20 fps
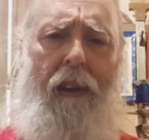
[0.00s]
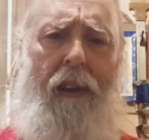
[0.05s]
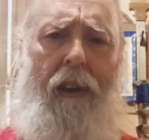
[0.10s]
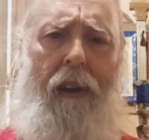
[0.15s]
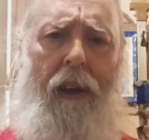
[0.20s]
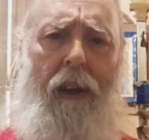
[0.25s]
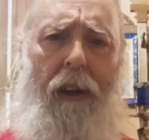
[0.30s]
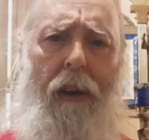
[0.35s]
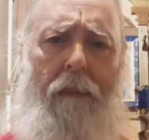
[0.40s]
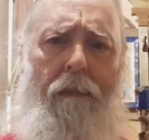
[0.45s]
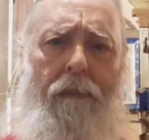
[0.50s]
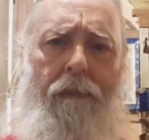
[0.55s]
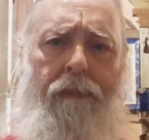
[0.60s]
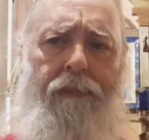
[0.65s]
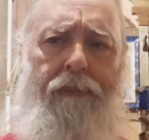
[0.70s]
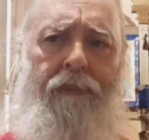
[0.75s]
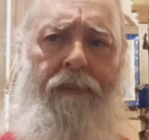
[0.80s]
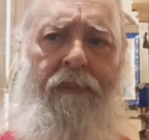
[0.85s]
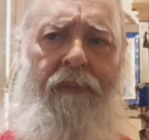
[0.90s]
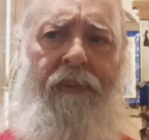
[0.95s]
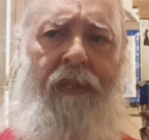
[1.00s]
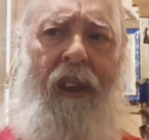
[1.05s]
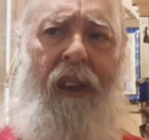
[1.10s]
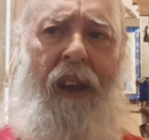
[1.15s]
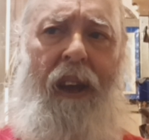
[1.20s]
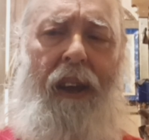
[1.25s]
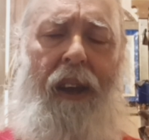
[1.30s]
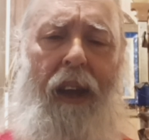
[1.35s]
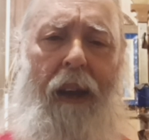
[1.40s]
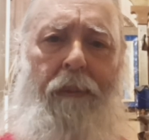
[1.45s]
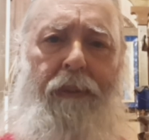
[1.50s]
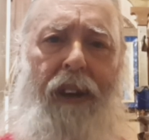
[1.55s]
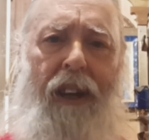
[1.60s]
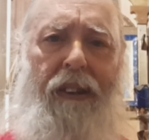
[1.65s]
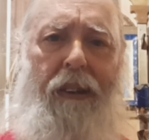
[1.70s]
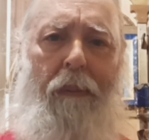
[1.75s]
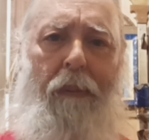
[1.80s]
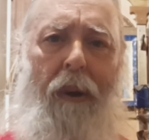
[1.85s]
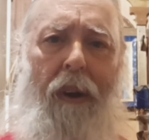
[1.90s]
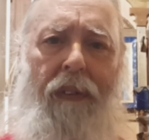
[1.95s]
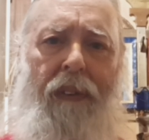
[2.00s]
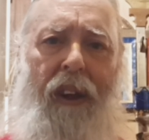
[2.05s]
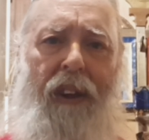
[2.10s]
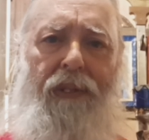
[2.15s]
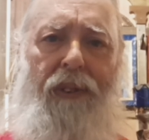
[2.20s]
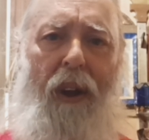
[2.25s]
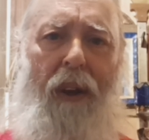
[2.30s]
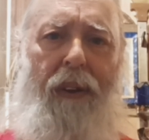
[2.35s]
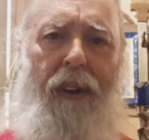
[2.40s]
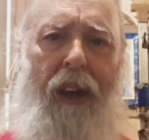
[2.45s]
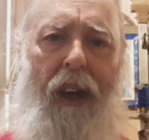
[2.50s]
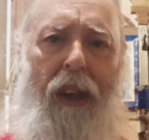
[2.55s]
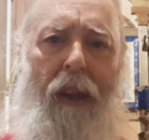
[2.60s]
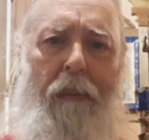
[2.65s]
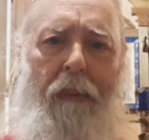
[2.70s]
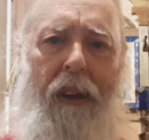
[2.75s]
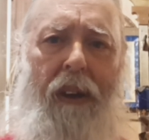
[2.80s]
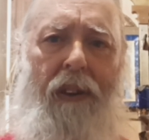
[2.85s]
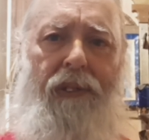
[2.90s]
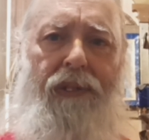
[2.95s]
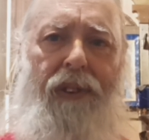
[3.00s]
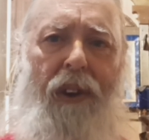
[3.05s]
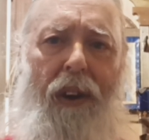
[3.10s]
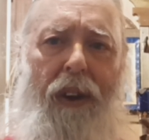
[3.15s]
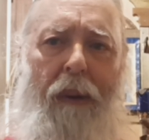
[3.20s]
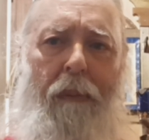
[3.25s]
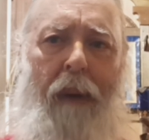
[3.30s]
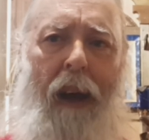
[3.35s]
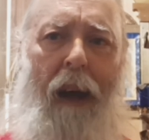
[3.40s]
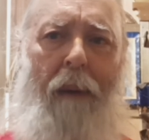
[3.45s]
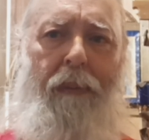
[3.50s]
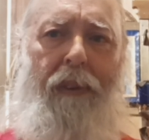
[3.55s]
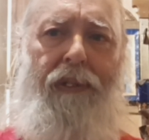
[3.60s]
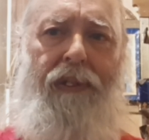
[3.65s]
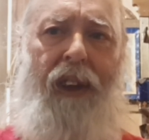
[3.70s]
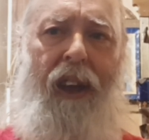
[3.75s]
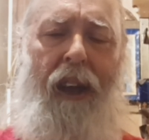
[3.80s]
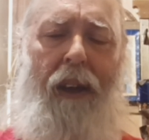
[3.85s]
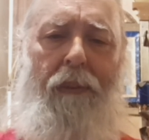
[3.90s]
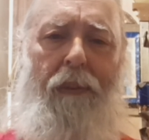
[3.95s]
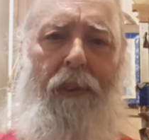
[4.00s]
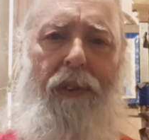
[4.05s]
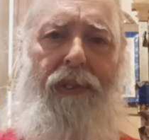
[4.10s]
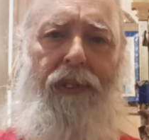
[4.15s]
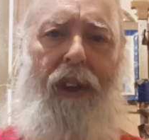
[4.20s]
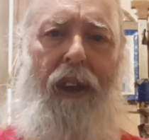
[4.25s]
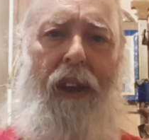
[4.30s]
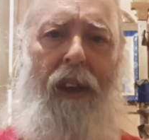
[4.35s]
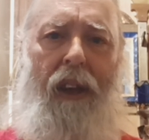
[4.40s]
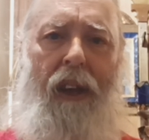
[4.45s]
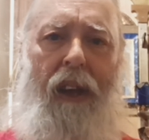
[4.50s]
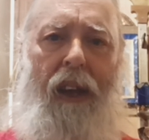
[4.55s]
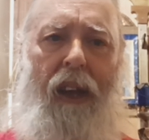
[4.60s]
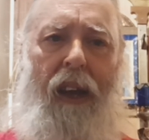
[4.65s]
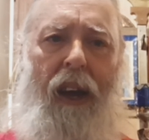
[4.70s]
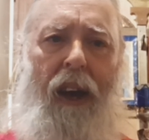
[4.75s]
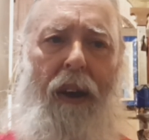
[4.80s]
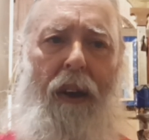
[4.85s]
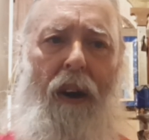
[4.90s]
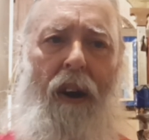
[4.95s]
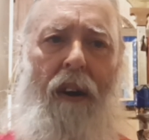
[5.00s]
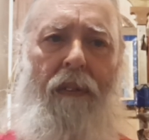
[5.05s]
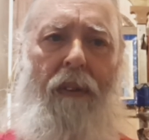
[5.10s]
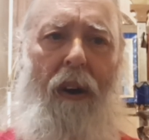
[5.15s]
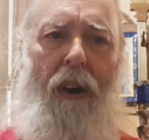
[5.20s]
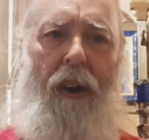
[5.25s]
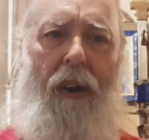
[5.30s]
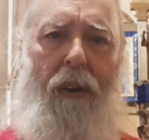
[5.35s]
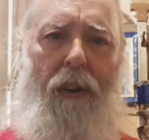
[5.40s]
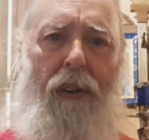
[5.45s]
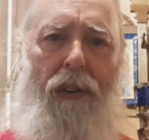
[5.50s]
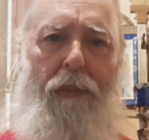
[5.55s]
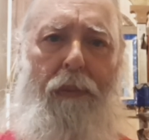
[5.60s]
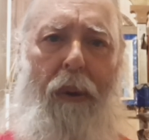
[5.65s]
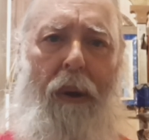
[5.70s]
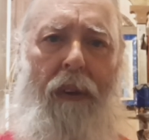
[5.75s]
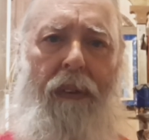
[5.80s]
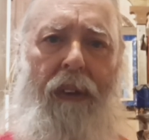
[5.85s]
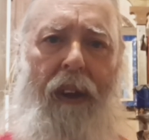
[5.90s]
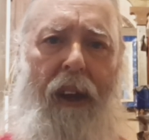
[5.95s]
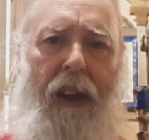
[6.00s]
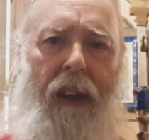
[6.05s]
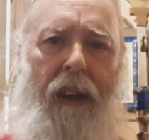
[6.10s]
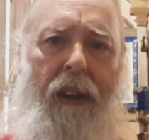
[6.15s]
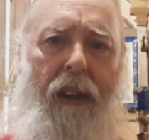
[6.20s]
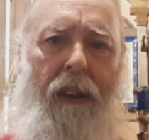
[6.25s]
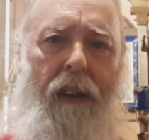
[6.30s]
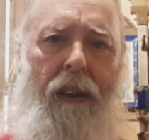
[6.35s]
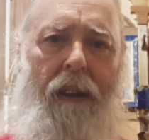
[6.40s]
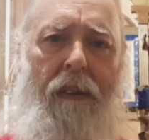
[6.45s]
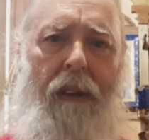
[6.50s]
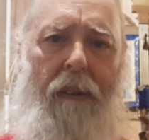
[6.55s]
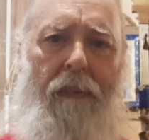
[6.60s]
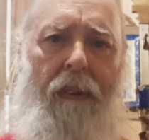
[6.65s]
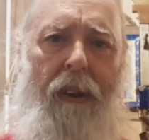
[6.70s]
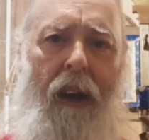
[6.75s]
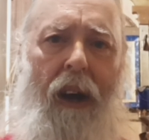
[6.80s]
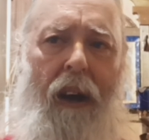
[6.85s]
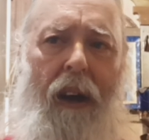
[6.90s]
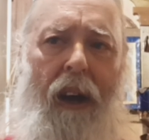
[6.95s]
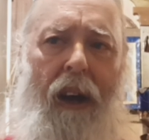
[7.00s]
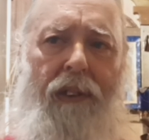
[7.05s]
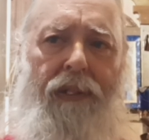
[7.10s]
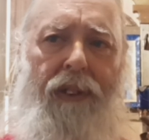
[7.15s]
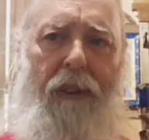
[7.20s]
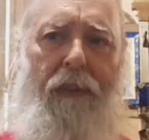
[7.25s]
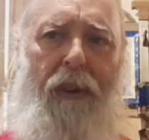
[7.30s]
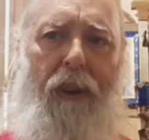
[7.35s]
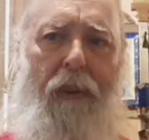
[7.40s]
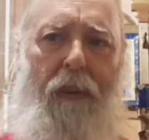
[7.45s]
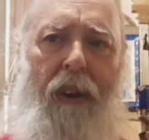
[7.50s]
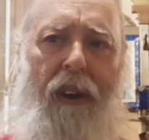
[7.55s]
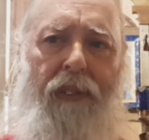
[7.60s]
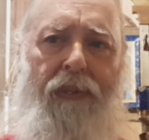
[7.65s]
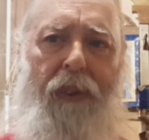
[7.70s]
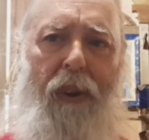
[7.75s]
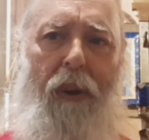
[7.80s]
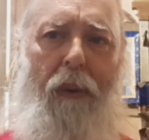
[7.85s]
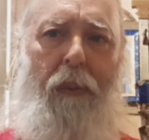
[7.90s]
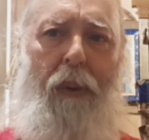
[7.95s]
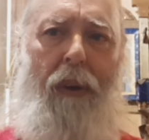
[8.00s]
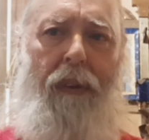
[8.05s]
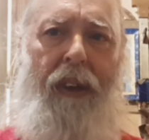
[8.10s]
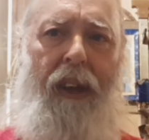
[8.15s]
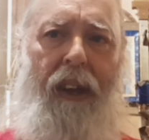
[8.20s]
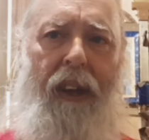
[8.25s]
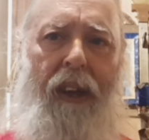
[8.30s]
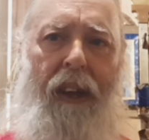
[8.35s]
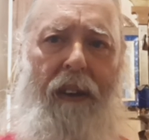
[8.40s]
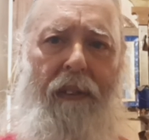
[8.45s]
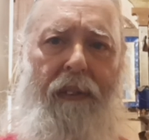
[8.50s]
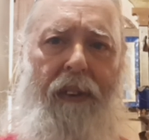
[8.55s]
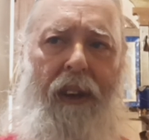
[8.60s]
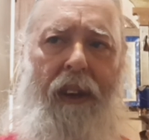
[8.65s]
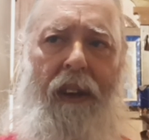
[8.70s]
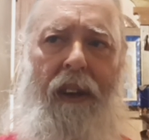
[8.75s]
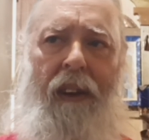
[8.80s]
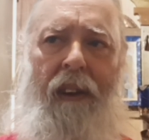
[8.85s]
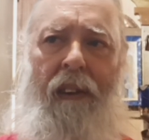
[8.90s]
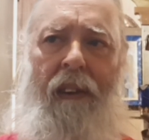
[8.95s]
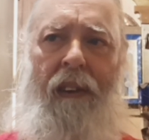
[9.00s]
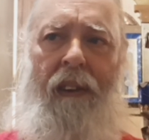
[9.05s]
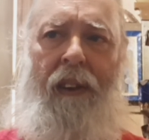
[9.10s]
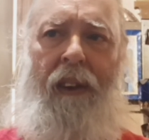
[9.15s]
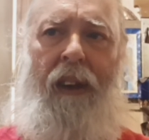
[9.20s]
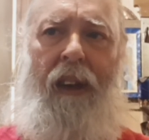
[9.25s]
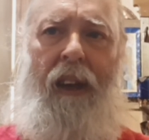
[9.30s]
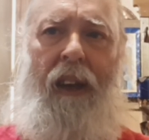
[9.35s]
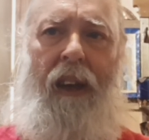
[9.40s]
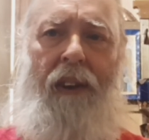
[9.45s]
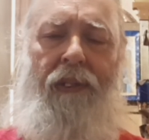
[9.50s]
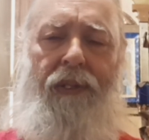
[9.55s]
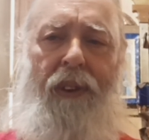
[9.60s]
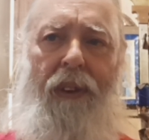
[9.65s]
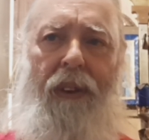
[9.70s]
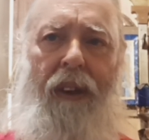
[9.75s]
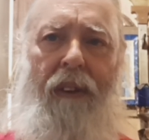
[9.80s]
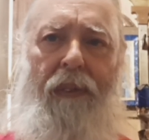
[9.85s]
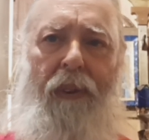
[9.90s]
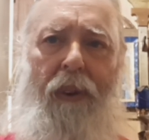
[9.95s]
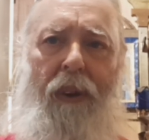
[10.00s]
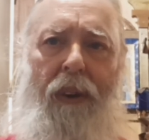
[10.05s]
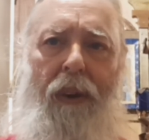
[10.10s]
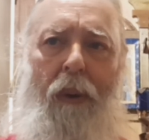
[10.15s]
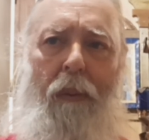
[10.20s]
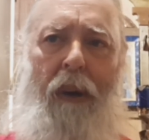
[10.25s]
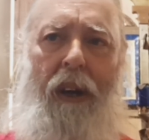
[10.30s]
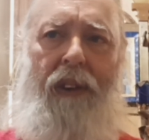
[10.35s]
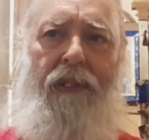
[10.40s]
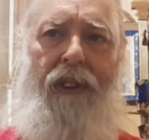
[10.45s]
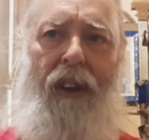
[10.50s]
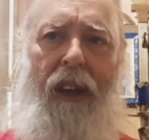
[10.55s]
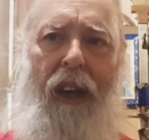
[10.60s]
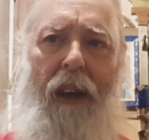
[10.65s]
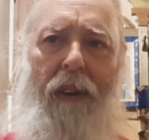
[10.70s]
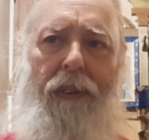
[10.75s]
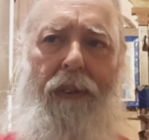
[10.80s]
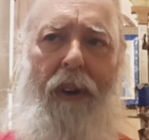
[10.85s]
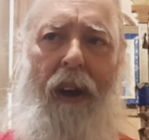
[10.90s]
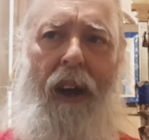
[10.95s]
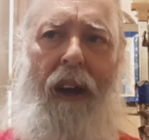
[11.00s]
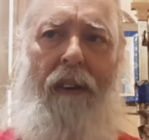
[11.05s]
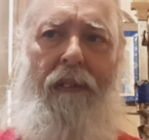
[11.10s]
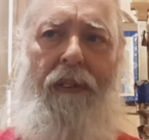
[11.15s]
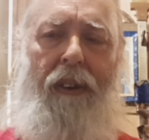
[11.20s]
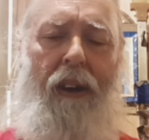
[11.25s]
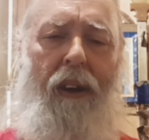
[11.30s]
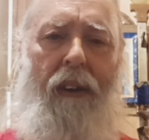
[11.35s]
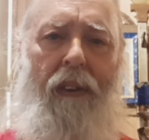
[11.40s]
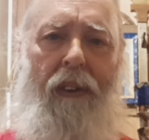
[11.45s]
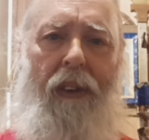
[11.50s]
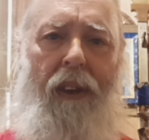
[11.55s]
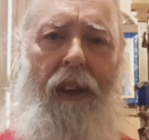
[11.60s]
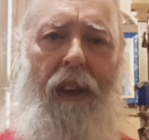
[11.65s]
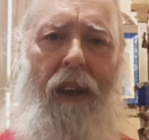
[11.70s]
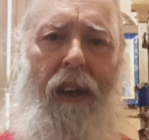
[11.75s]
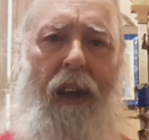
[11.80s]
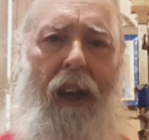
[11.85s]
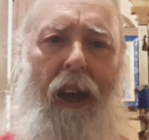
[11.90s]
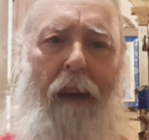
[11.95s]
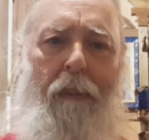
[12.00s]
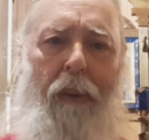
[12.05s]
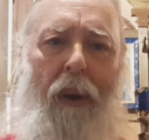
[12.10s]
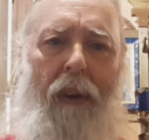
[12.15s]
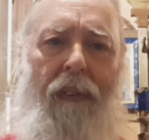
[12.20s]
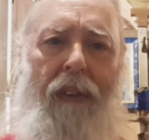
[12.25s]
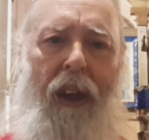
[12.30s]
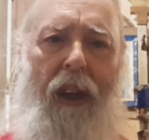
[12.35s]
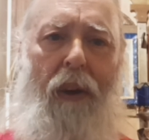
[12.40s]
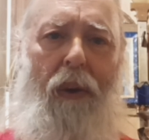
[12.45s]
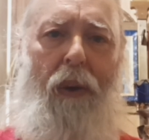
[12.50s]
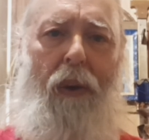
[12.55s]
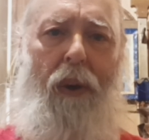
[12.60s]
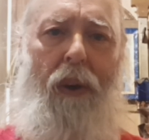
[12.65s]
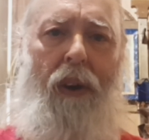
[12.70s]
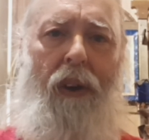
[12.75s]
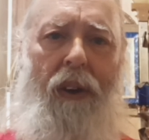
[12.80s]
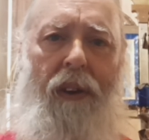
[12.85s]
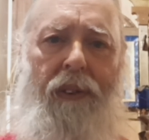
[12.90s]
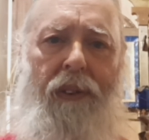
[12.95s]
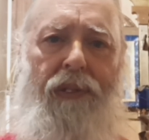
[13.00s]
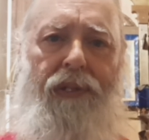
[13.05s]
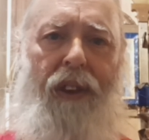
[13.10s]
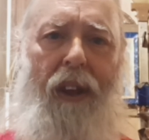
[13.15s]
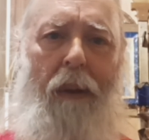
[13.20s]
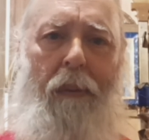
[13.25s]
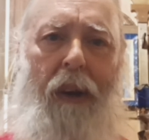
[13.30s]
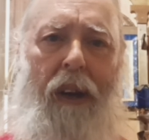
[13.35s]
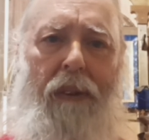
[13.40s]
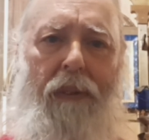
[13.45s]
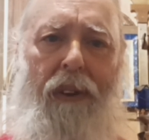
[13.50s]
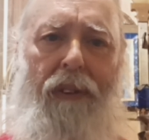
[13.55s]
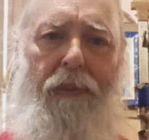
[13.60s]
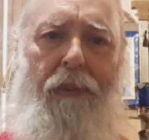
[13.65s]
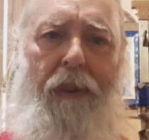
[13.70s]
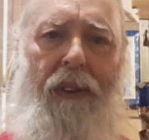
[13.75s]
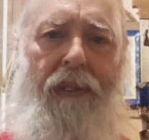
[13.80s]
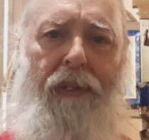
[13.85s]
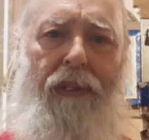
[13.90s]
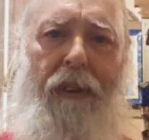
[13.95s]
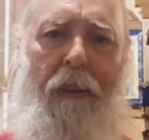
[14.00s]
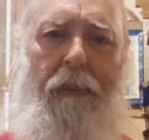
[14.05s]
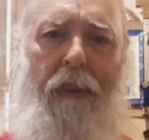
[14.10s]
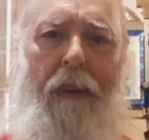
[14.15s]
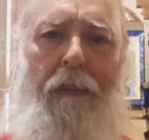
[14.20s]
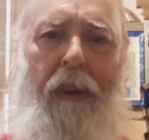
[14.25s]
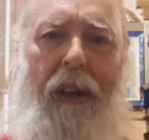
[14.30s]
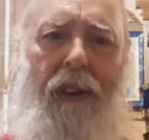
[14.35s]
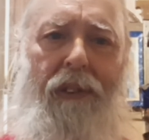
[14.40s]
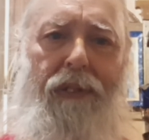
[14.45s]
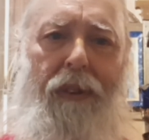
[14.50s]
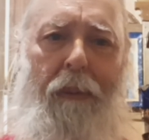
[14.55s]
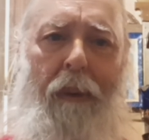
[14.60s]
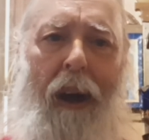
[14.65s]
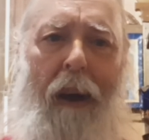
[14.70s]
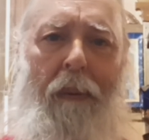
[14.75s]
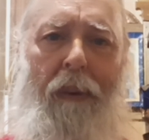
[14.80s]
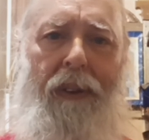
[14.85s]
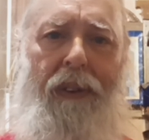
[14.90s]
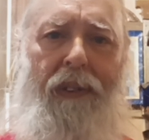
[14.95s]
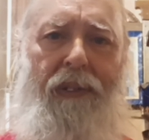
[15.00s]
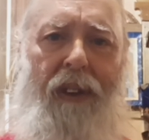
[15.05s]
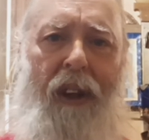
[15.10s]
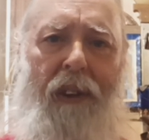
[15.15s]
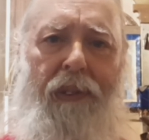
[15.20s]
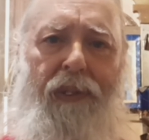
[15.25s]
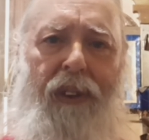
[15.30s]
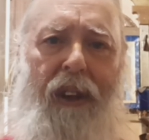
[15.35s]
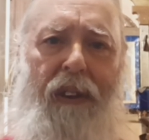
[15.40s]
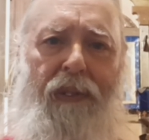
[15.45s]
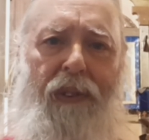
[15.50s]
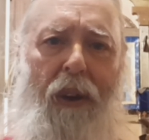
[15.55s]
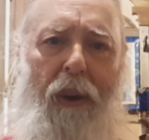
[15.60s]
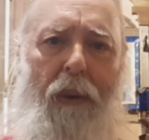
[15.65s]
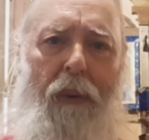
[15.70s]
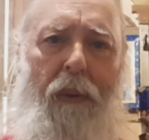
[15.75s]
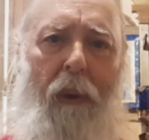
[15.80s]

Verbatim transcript: Um, and they object to birthdays altogether because John the Baptist's head was cut off on a girl's birthday uh, as a request for her birthday gift. And so, therefore, nobody's allowed to have a birthday or to celebrate Christmas, simply because the Bible does not say so.